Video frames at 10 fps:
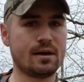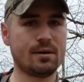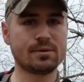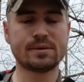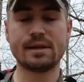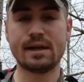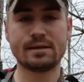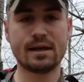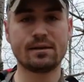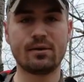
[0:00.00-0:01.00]
almost an
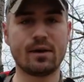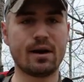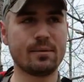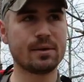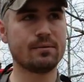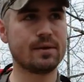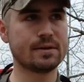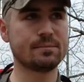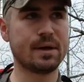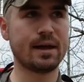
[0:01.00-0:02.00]
identical copy of
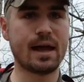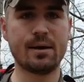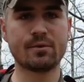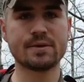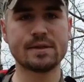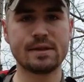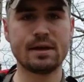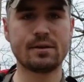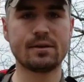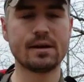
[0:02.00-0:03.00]
this by Emerson
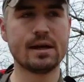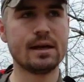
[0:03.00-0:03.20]
Gear.